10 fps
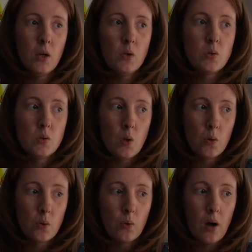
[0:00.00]

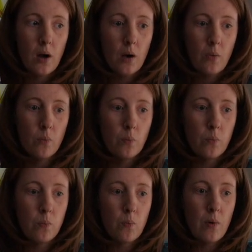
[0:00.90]
So
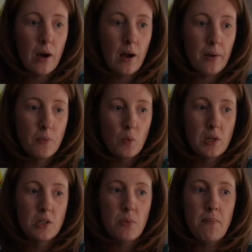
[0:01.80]
I'm going
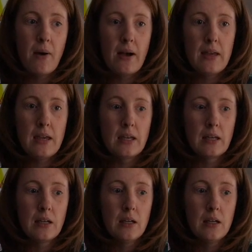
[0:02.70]
to be buying